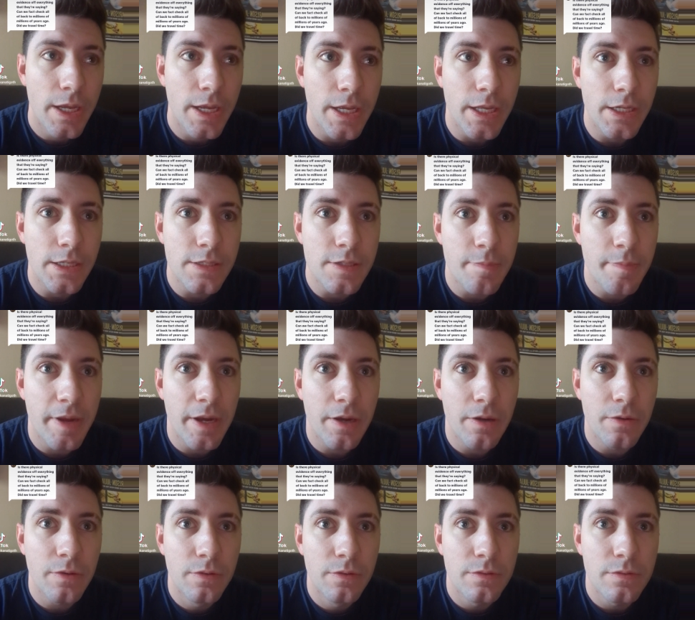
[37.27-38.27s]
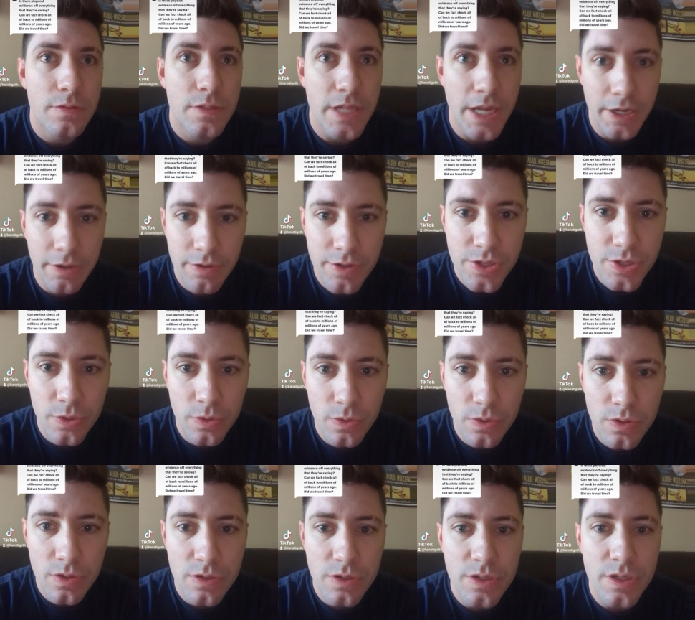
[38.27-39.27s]
and it's about
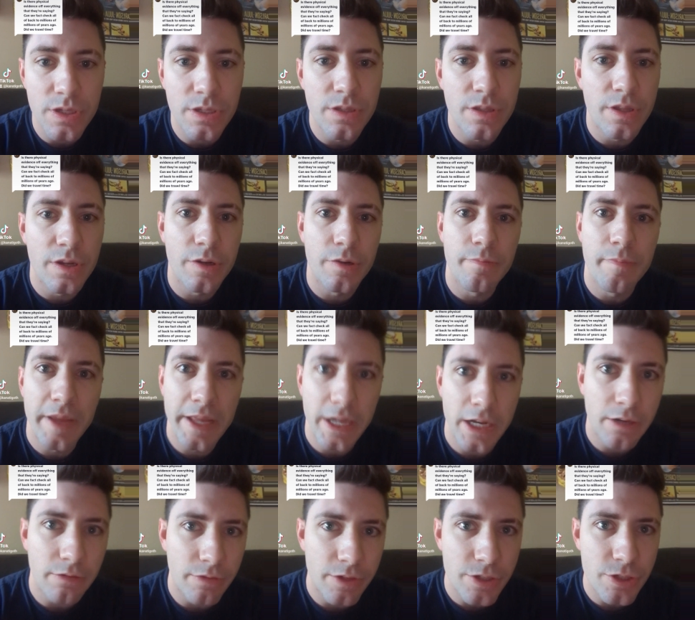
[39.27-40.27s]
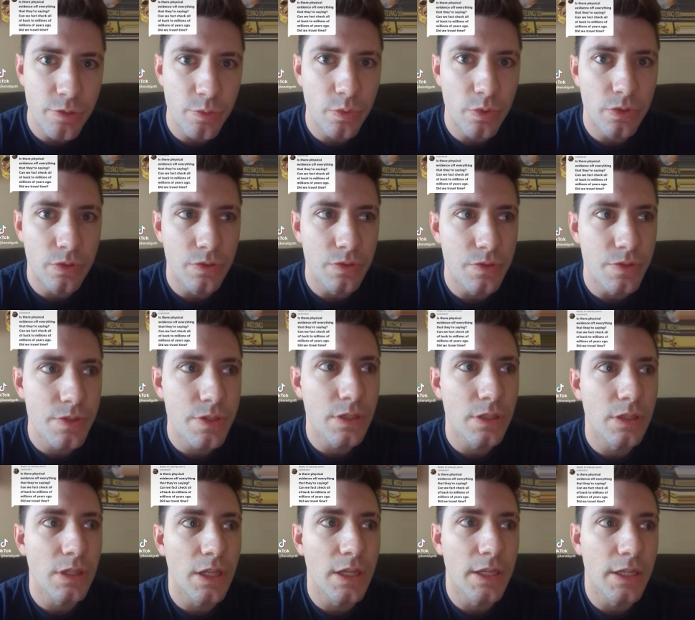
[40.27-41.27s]
pterosaurs and their mating rituals
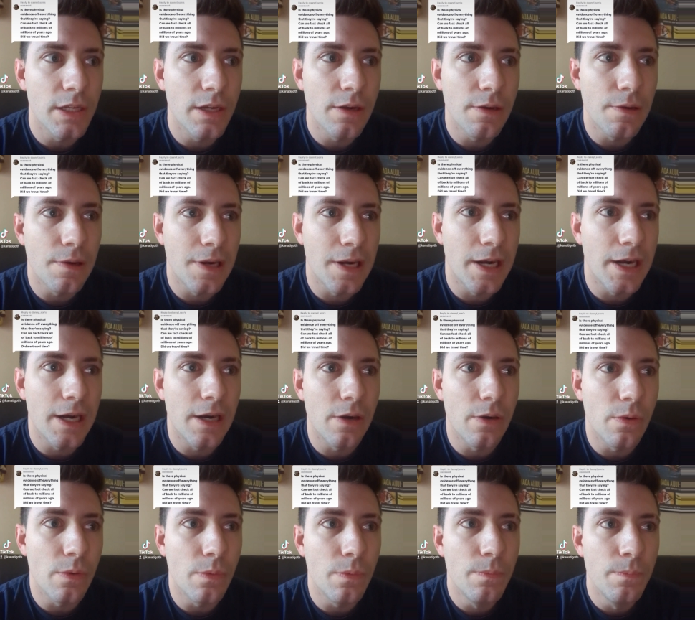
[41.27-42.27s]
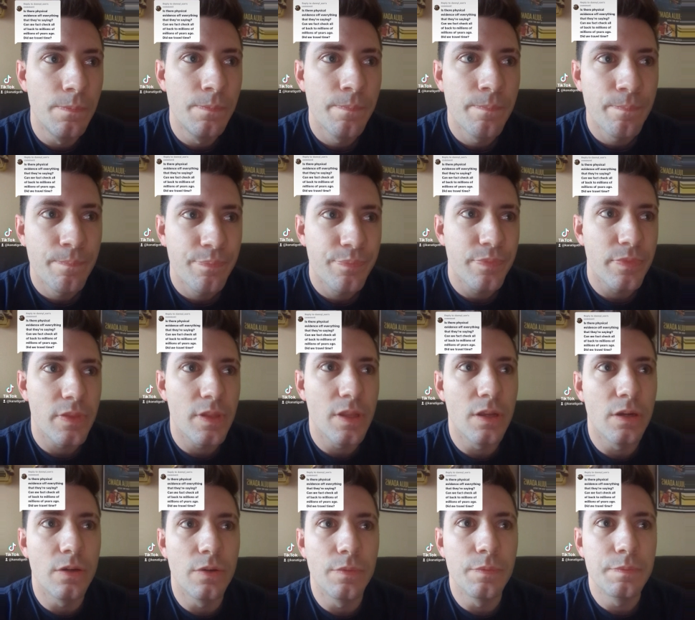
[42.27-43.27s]
and like how you
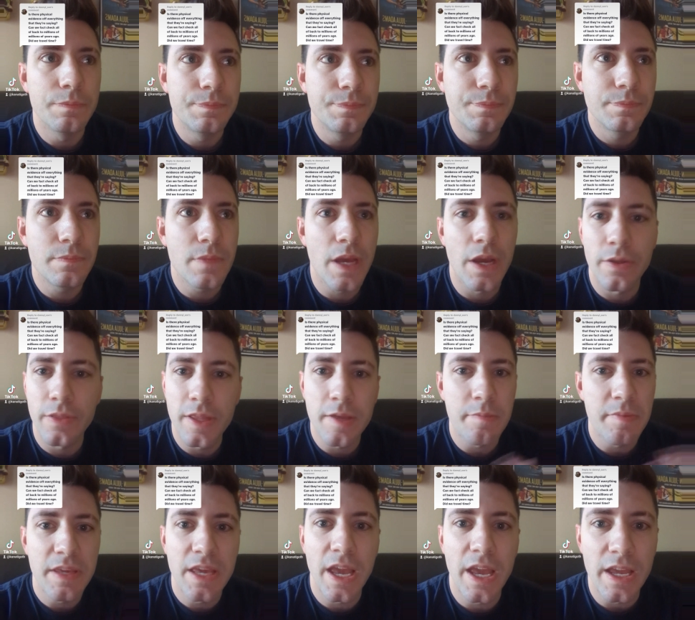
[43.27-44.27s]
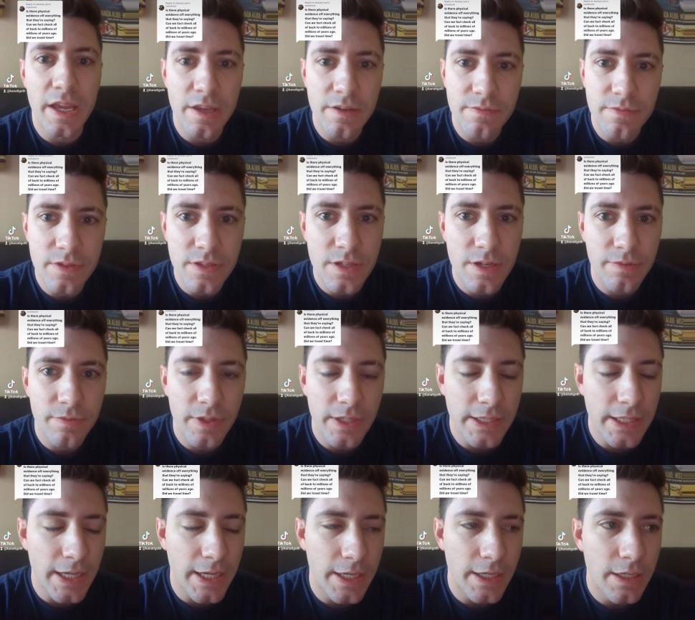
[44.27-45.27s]
know how they behave and stuff like
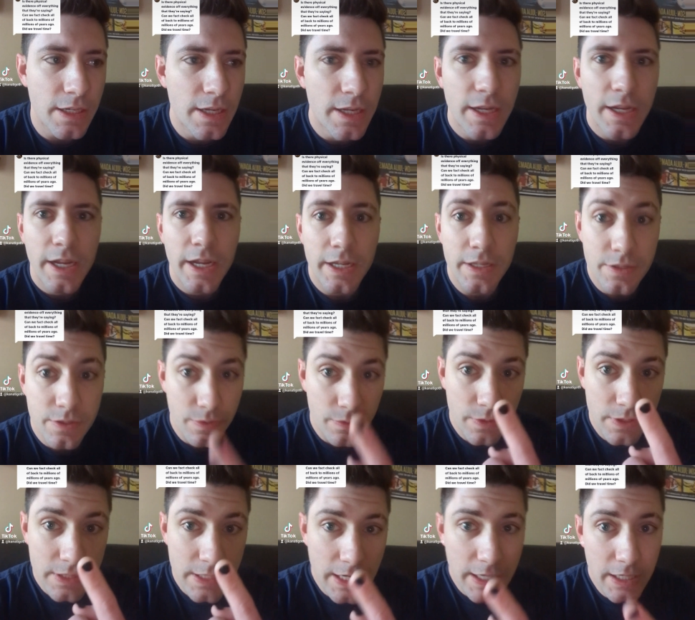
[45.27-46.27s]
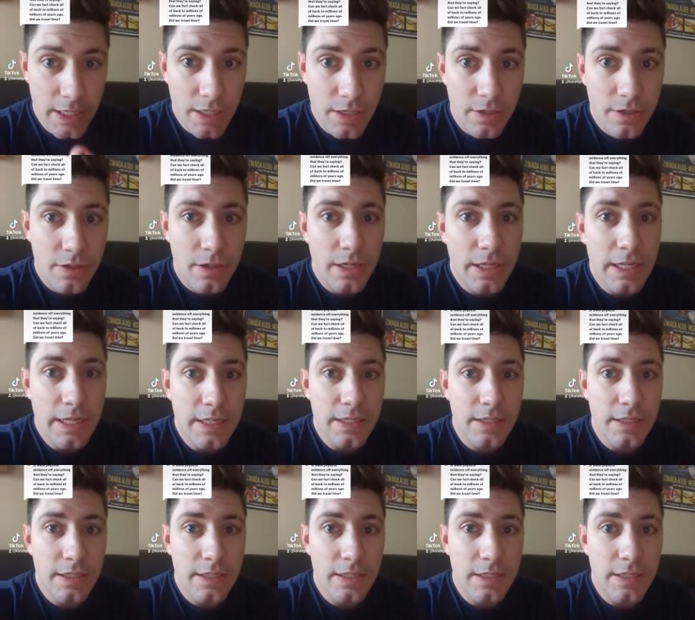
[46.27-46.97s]
that. And so this guy here,